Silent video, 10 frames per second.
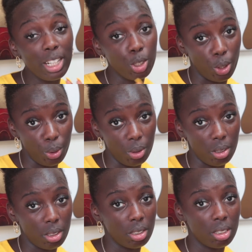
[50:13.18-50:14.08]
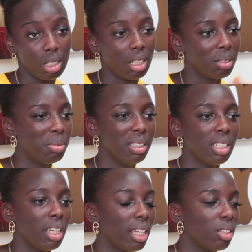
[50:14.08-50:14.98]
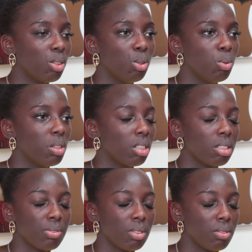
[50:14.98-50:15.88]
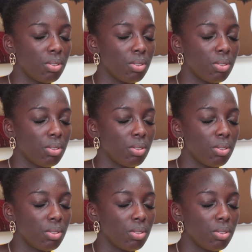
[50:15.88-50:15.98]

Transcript: that note ah, mm. please i hate the whole wakanda forever